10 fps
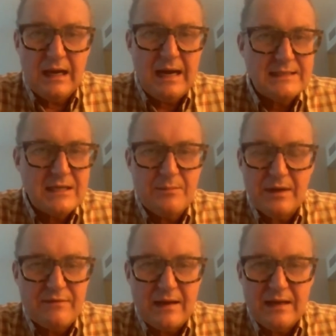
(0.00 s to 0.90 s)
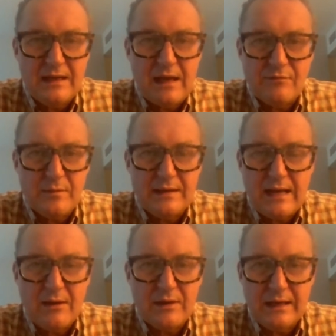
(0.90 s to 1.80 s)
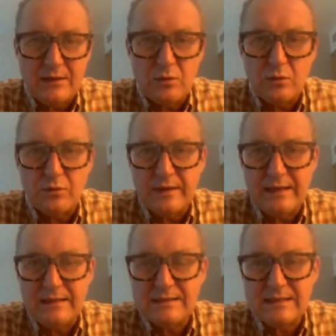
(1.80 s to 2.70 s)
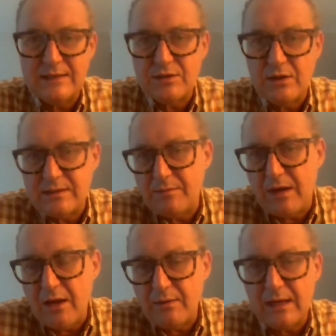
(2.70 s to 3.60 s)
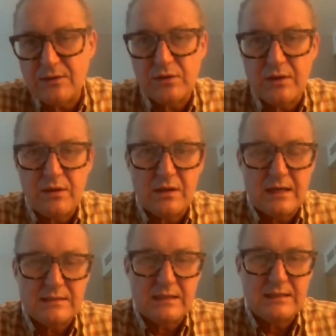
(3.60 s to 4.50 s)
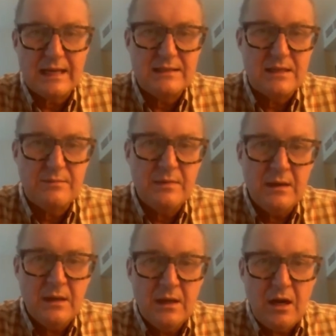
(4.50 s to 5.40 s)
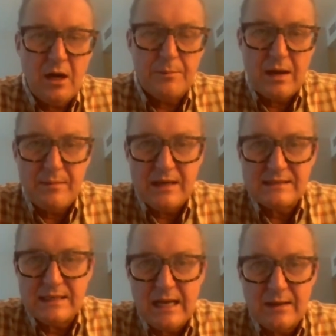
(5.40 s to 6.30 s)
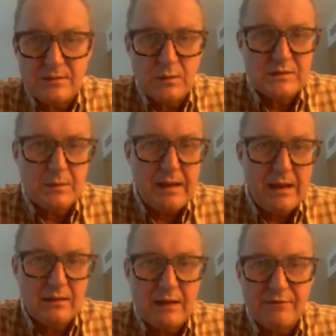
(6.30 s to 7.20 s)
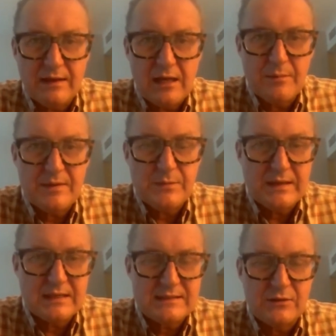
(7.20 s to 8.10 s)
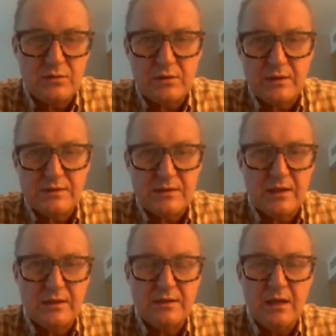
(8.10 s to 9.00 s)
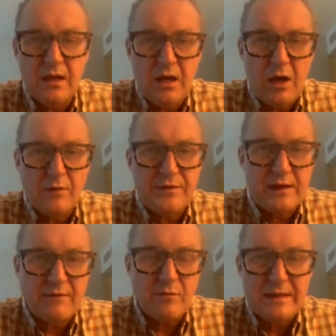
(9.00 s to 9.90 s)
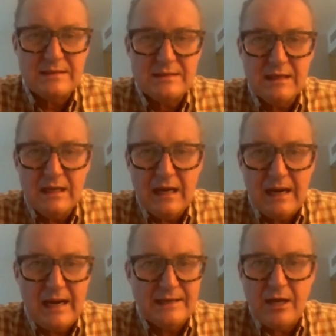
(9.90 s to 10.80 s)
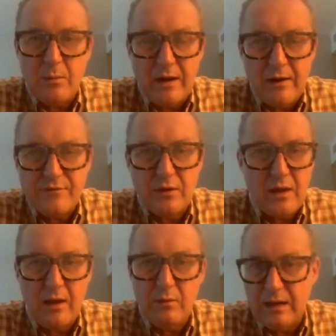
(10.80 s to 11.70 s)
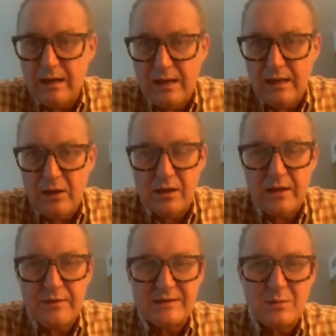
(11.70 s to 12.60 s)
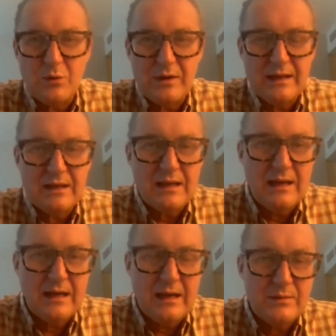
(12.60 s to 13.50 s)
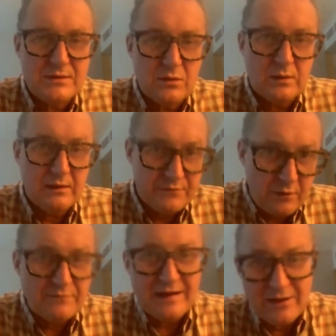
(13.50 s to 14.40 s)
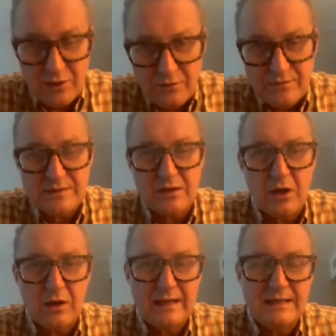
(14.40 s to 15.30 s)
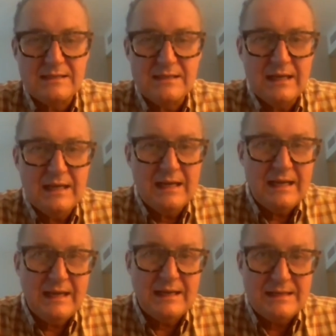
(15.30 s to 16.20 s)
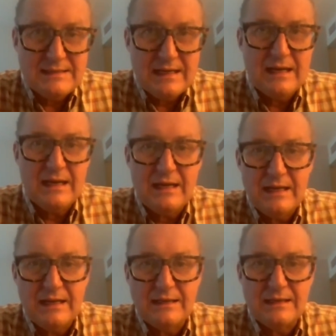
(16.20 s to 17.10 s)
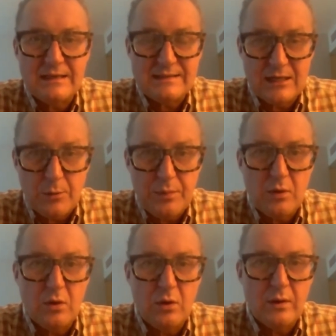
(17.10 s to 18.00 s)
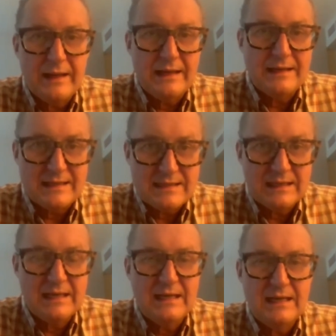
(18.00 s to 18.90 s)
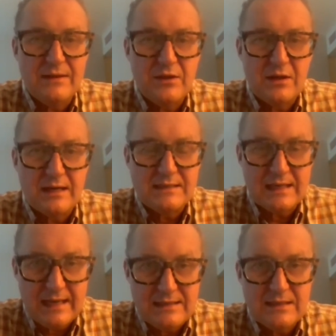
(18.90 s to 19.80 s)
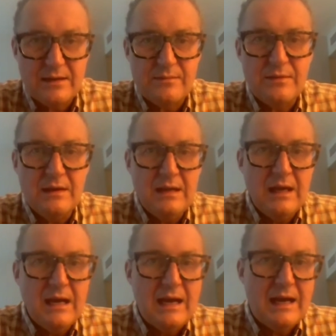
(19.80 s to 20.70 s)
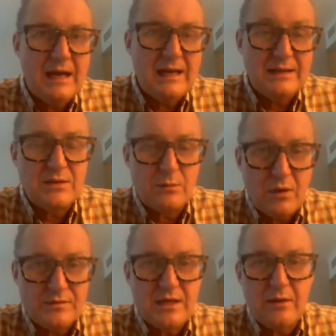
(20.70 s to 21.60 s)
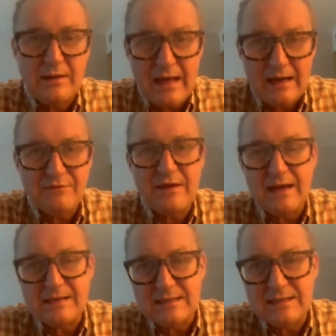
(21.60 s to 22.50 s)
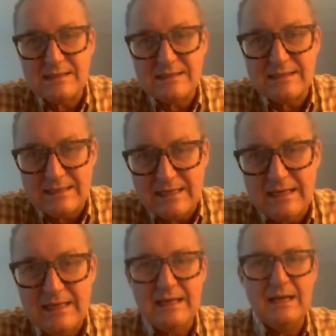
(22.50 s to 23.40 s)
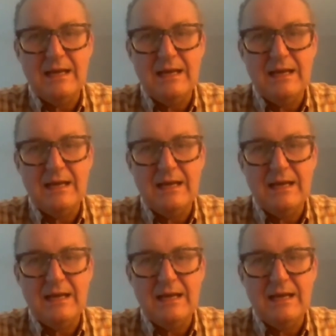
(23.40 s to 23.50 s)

I, I, don't believe any government now can ignore these issues. In my own country, in the United Kingdom, our Prime Minister now talks about levelling up as being a central concern of the government. I know wherever you go, uh, earlier this morning, uh, I was talking from Vancouver to colleagues in India, in Singapore, in Italy, in the United Kingdom, uh, in Toronto, in Halifax, in Sydney.